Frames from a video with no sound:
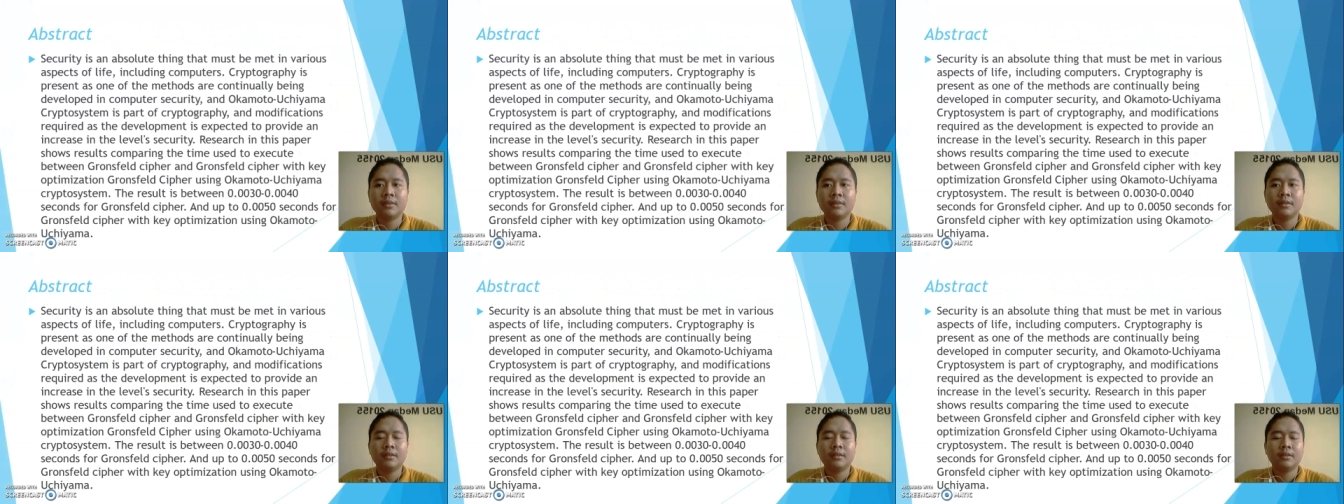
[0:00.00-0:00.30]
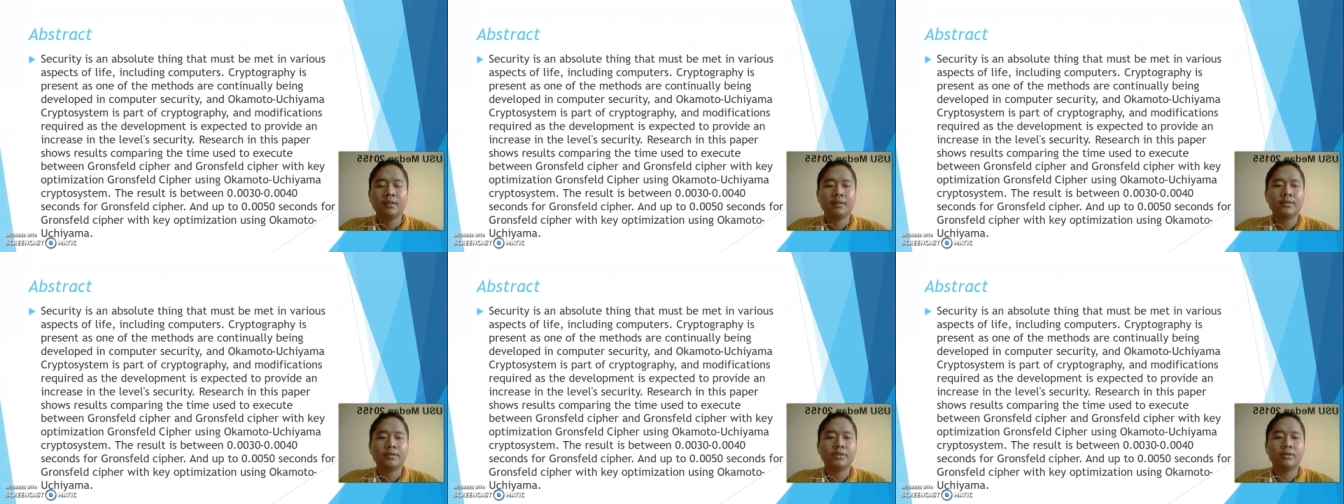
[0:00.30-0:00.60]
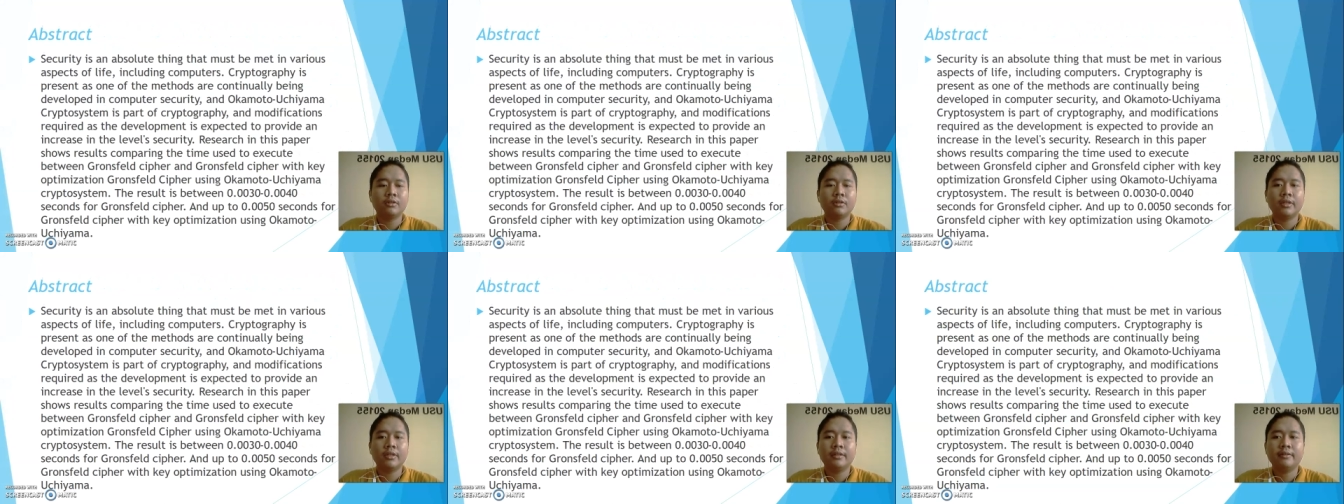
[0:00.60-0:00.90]
So
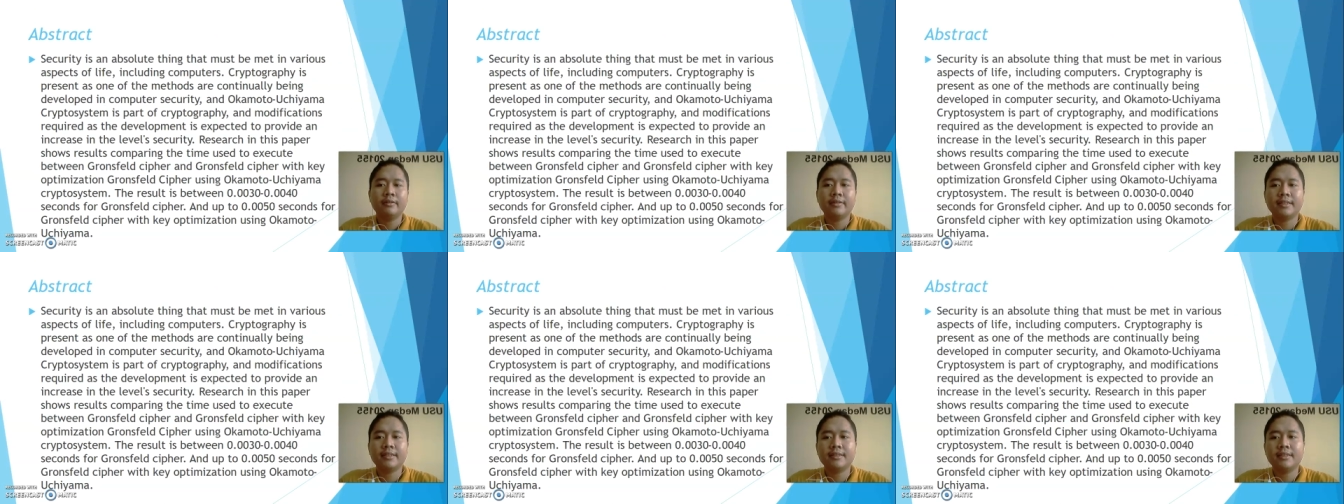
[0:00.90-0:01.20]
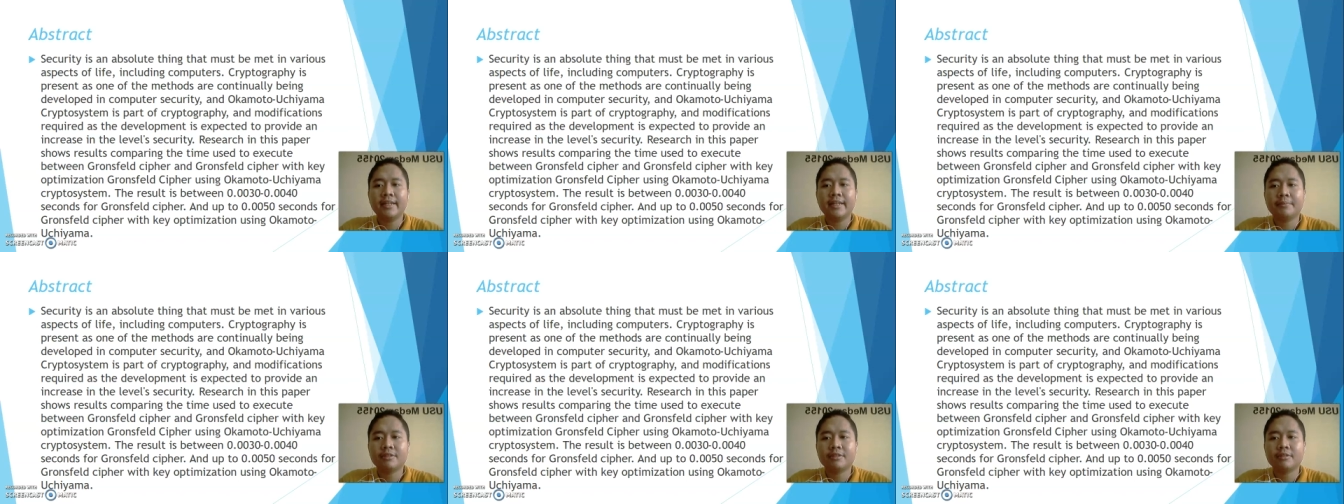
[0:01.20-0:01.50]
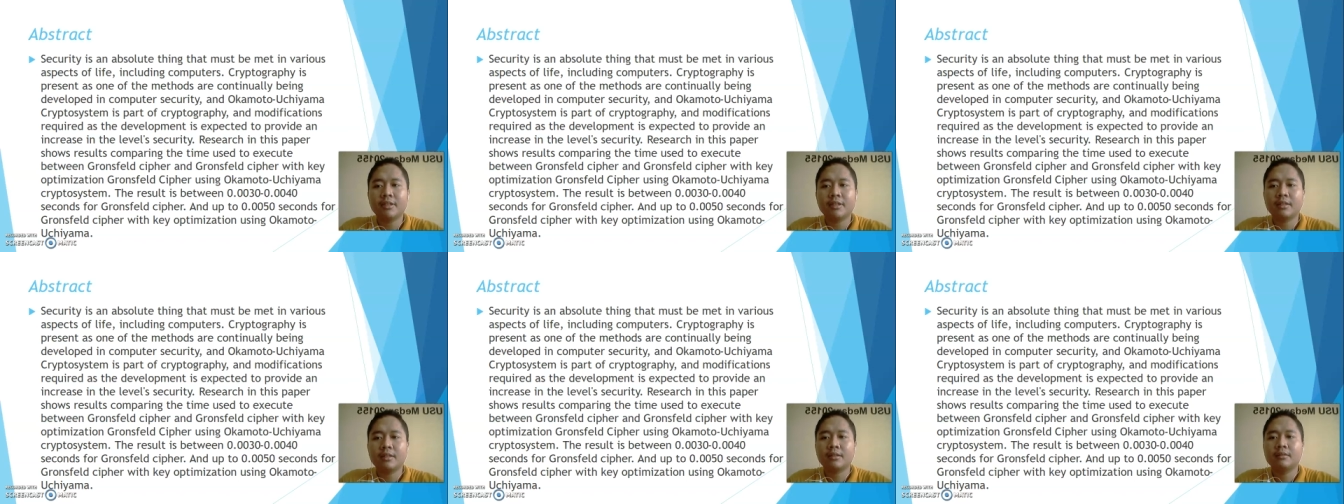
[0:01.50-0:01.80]
here is the
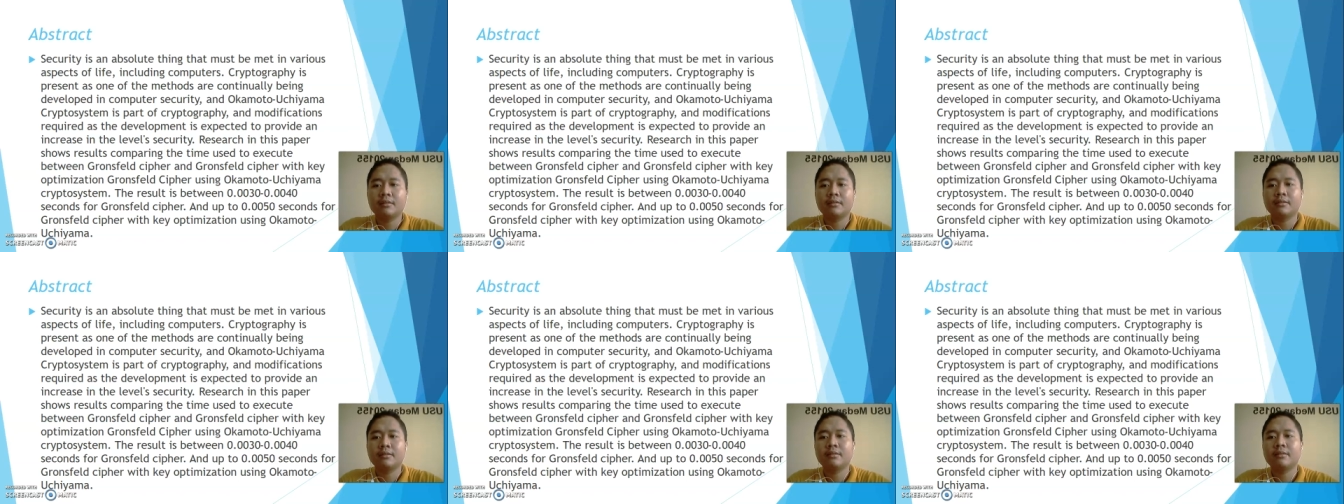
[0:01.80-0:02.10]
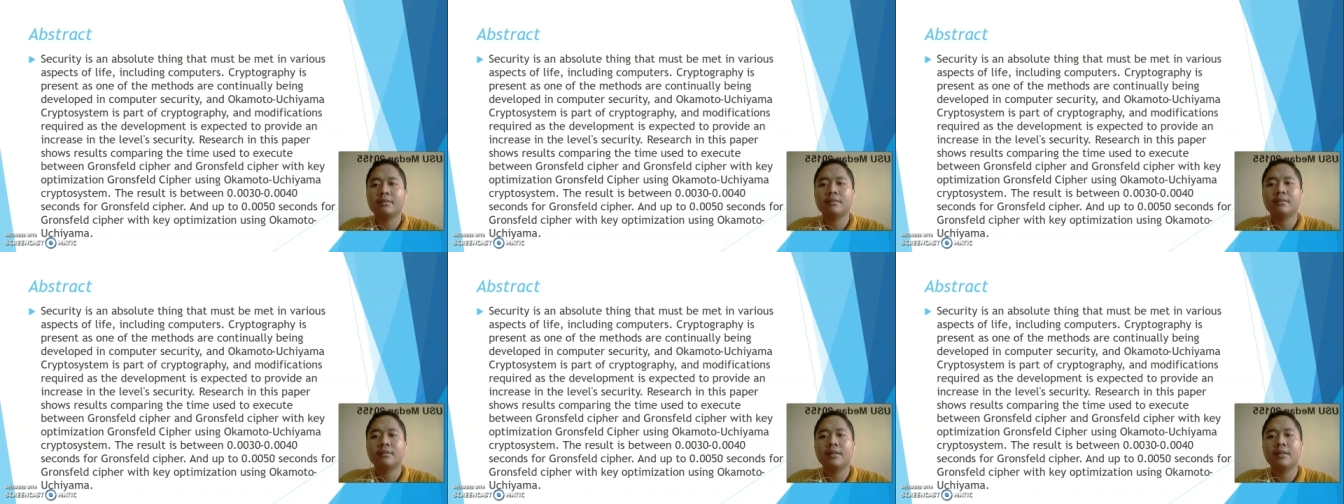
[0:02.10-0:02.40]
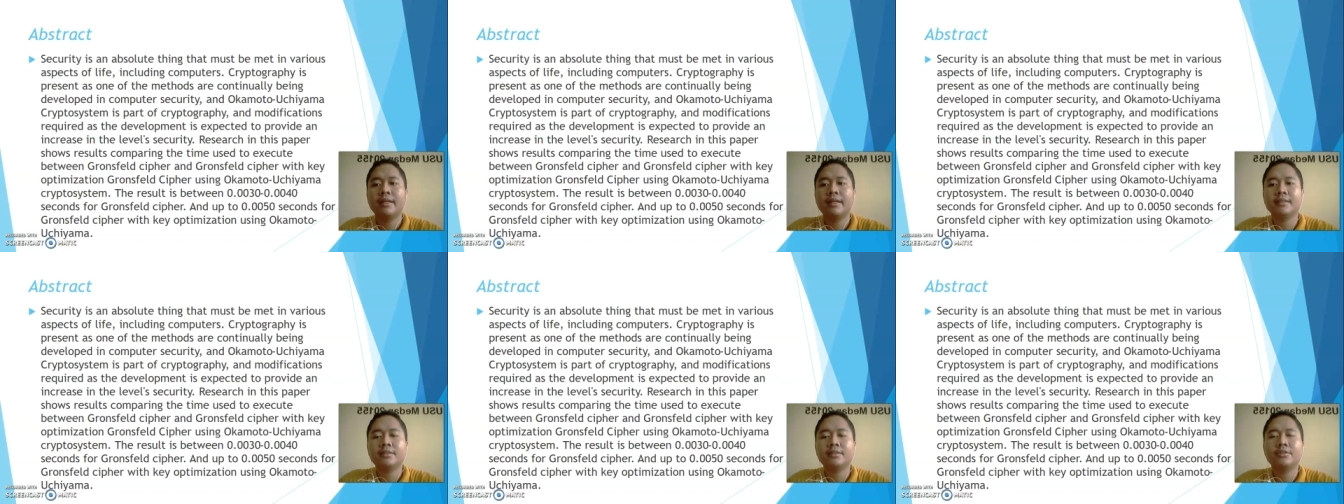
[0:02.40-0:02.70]
abstract.
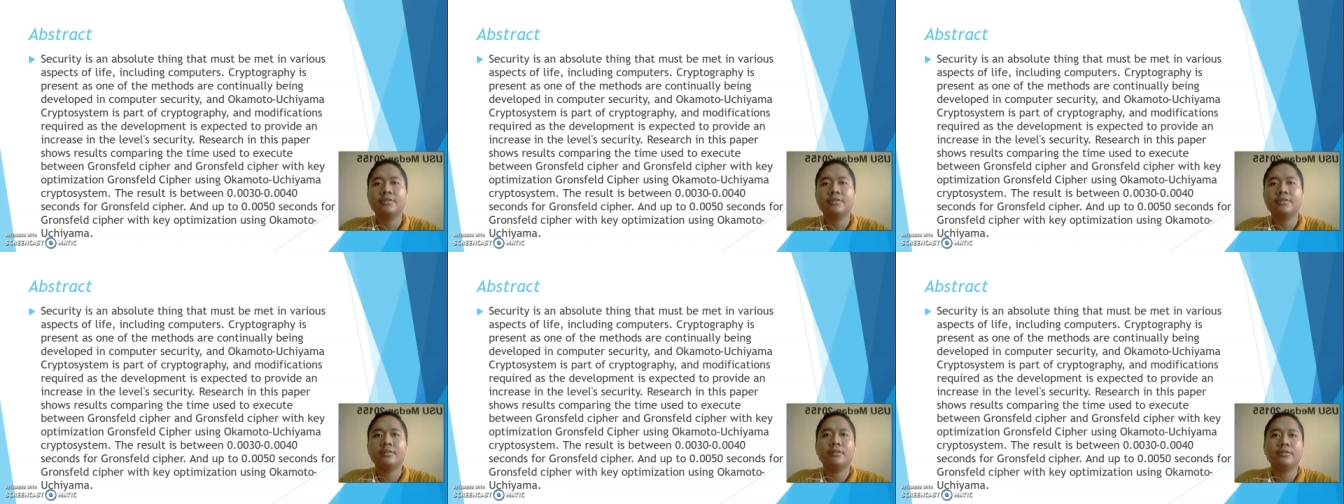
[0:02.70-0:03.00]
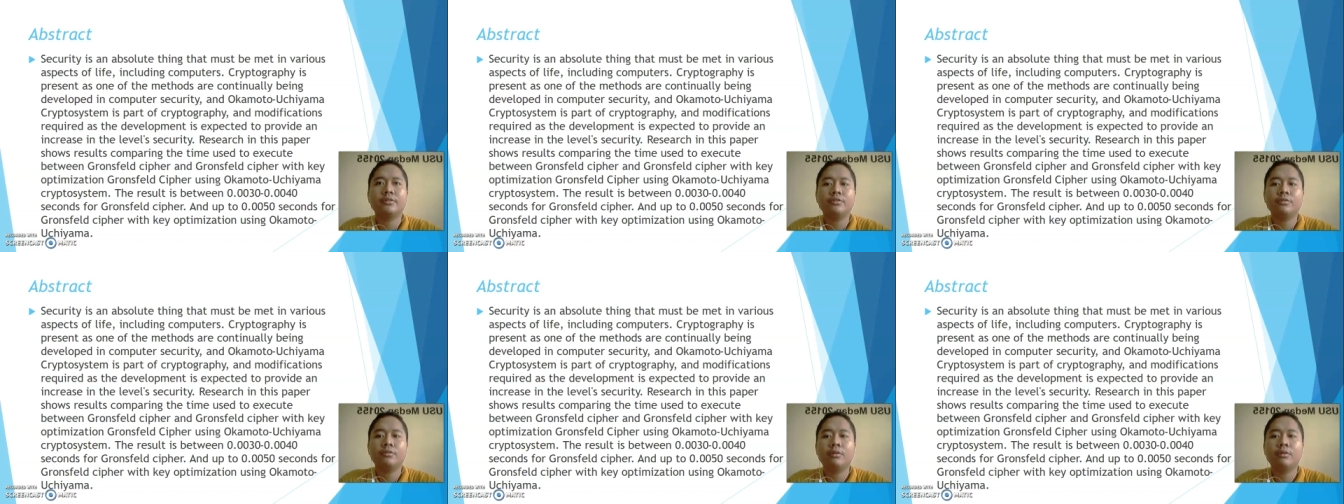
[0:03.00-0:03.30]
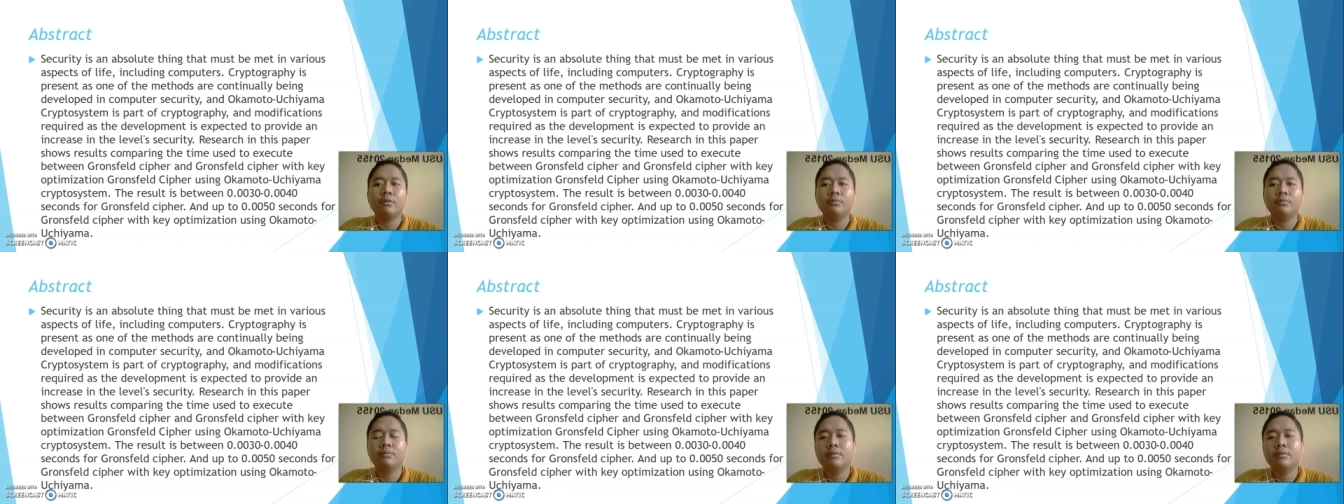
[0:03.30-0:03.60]
As you
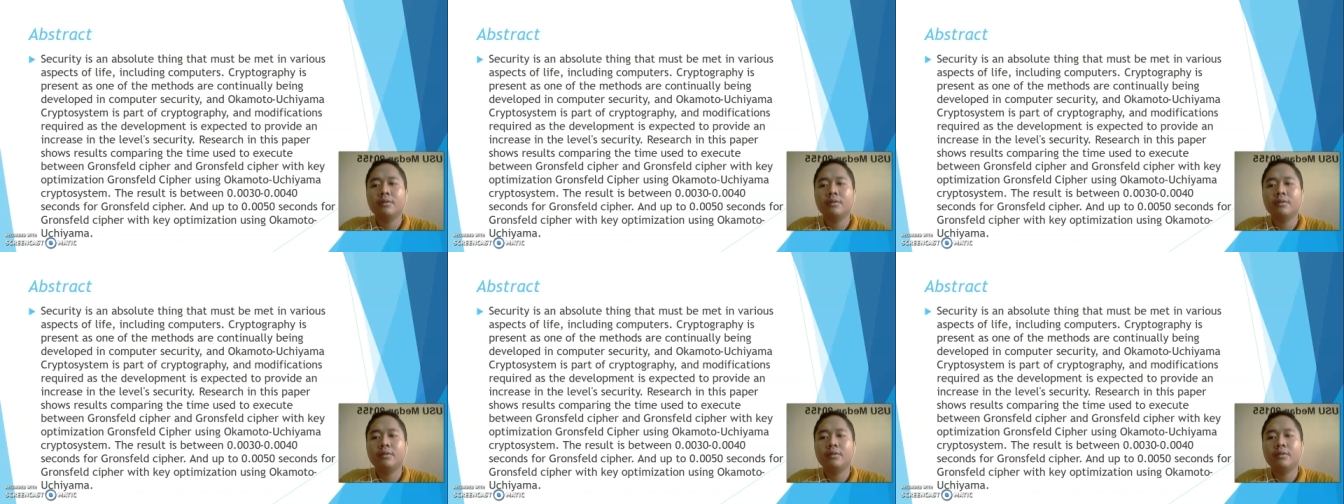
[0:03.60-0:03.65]
know,